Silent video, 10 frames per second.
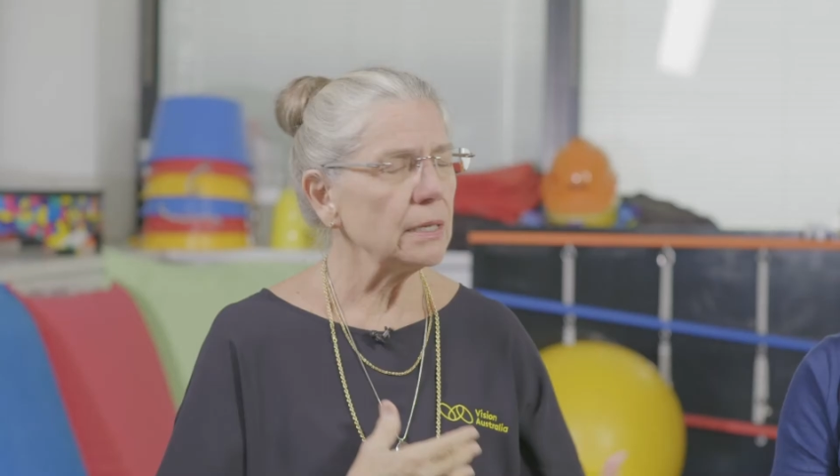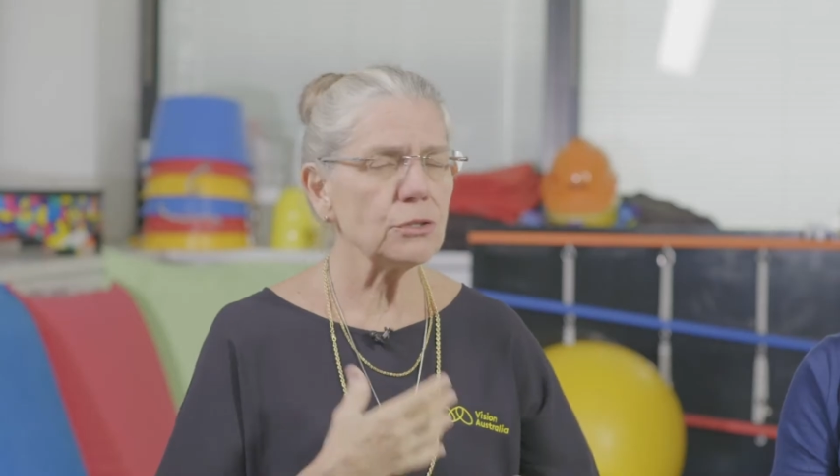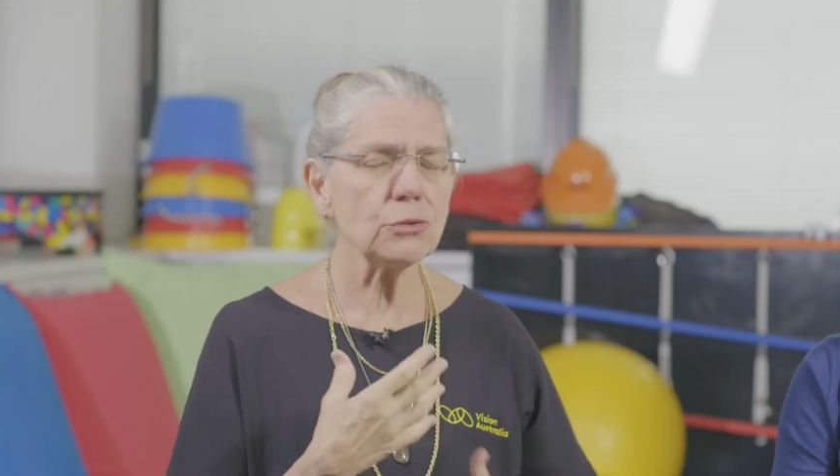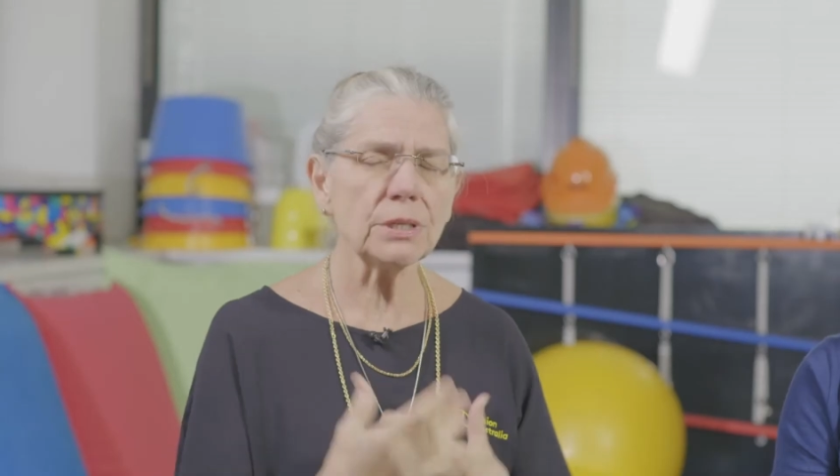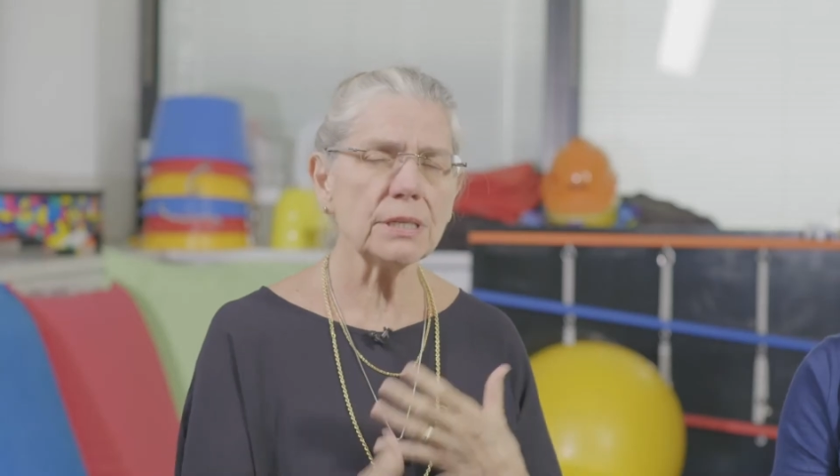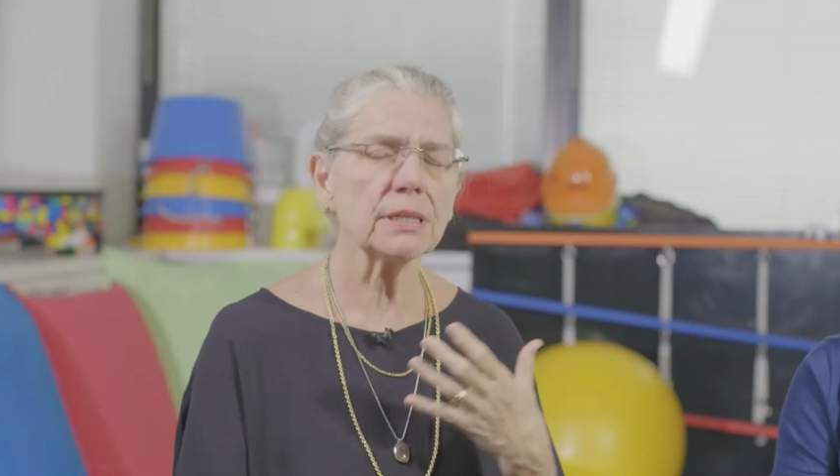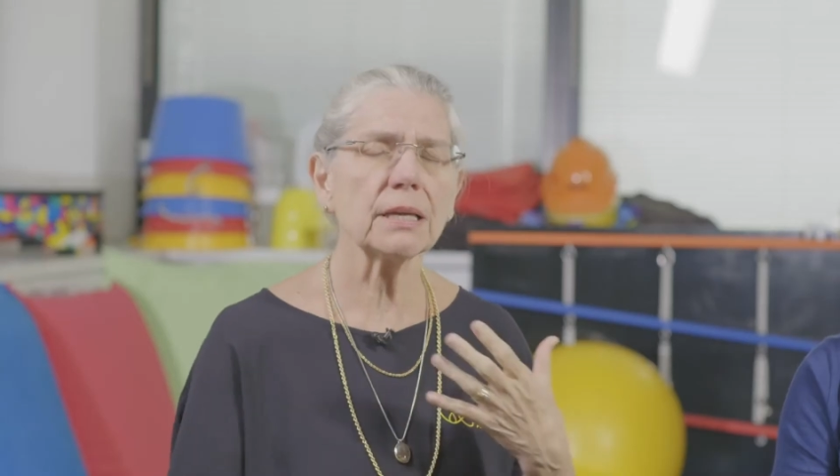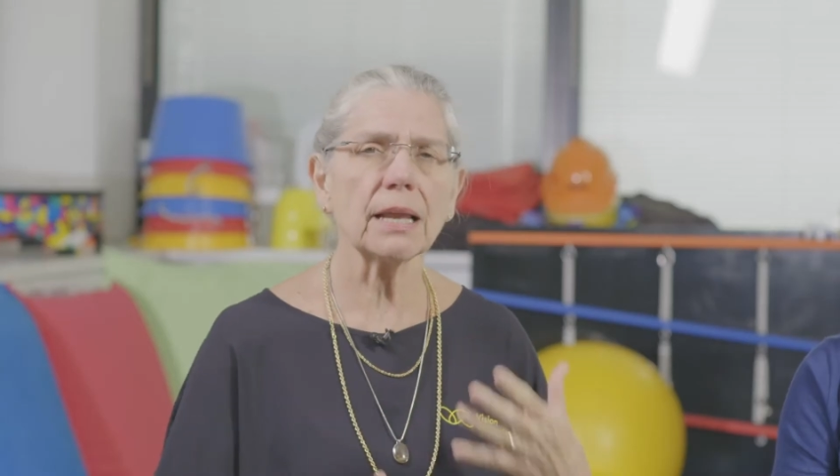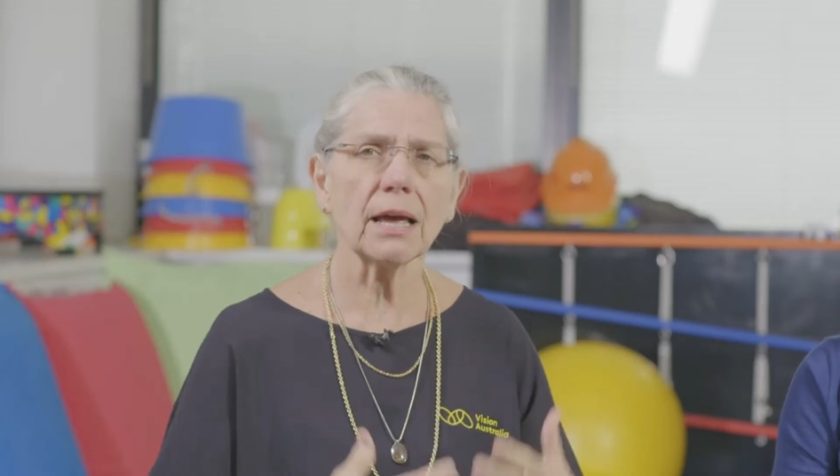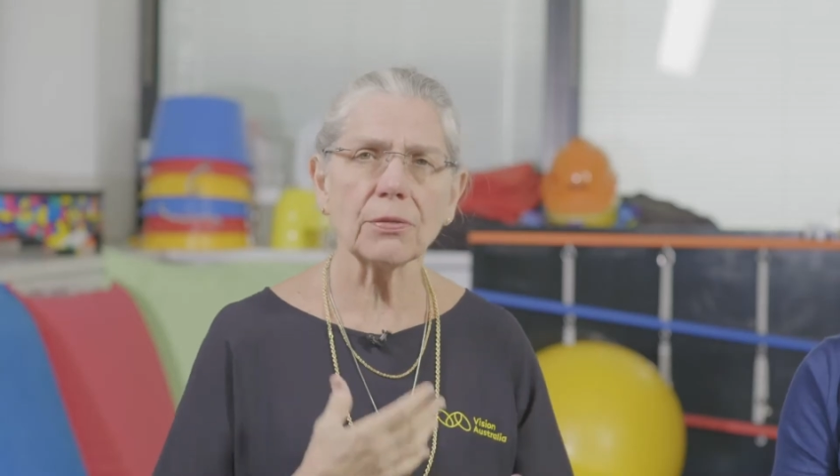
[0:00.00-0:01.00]
You need to
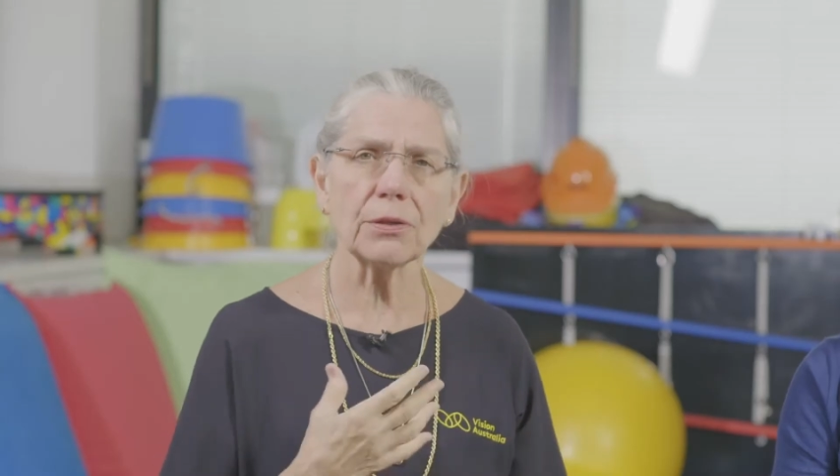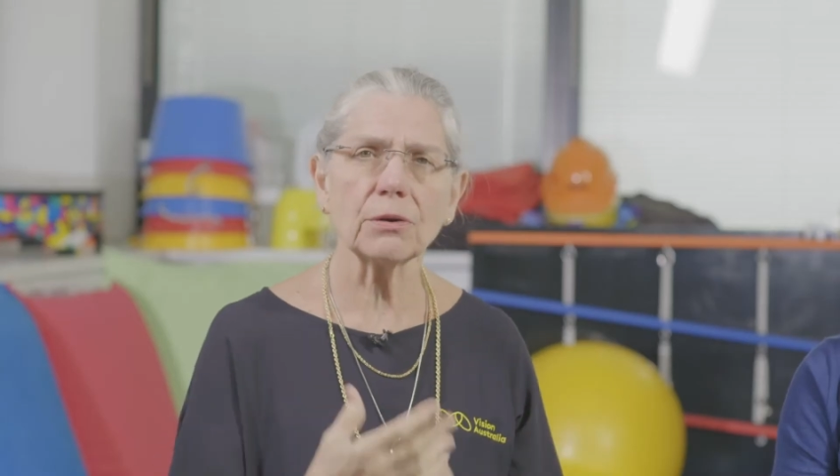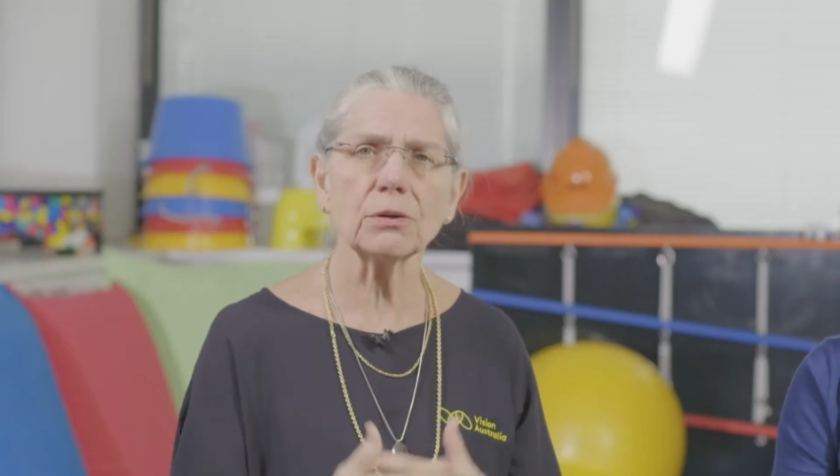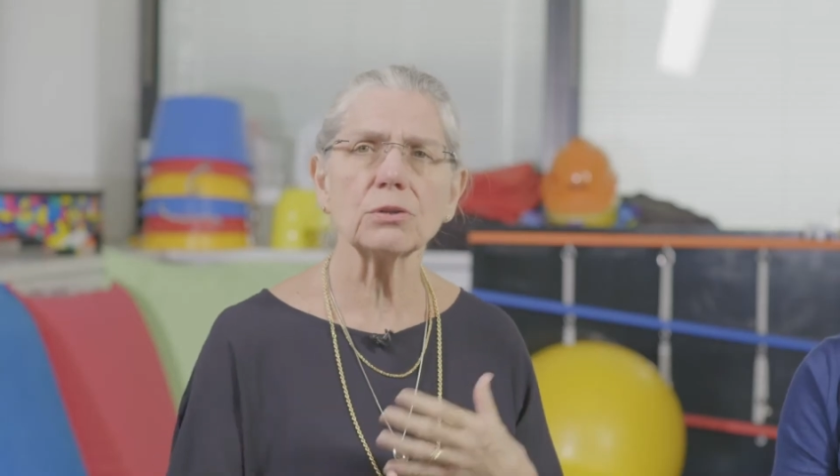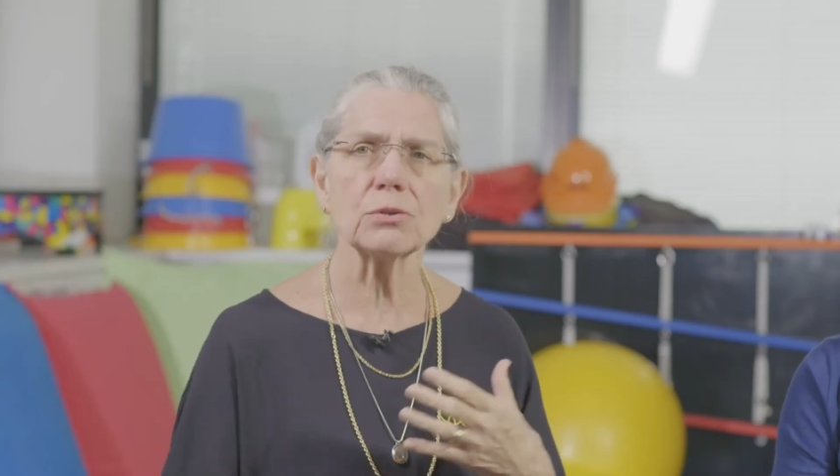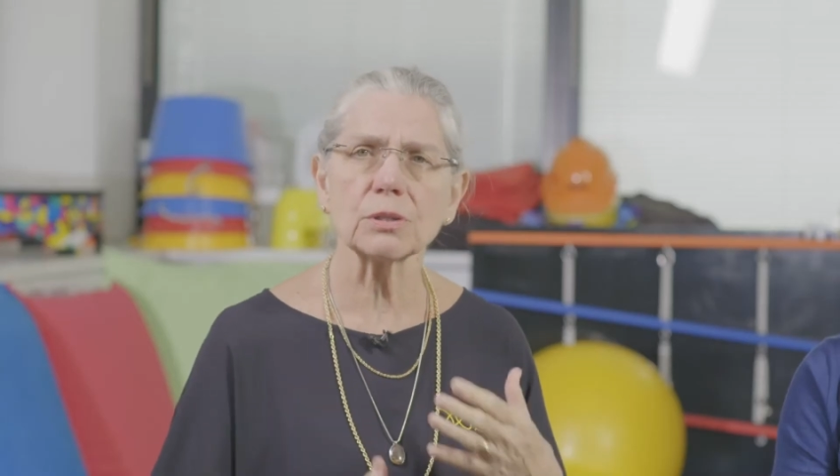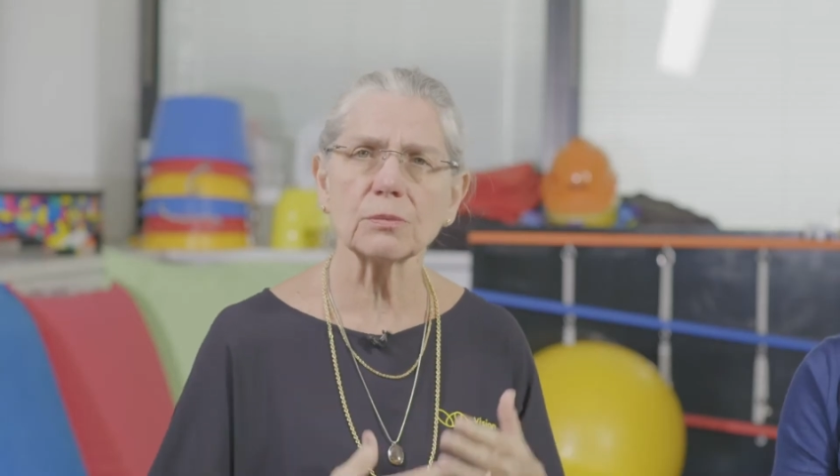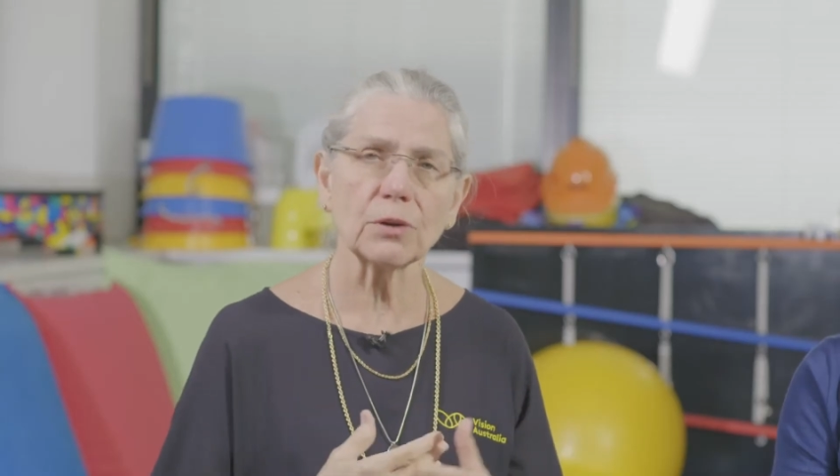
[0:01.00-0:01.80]
get out there and do some